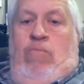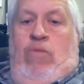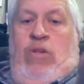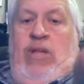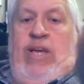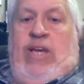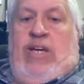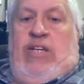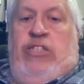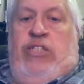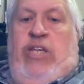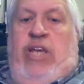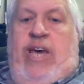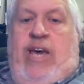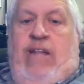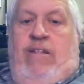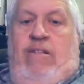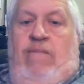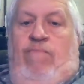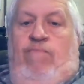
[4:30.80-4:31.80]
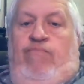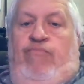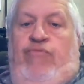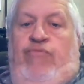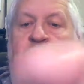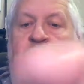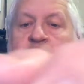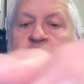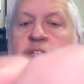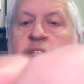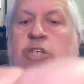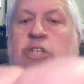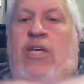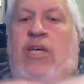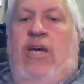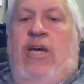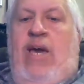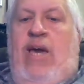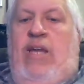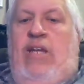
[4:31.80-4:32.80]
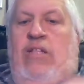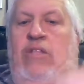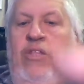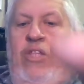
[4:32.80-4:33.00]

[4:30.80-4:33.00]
like I said, these are the kind of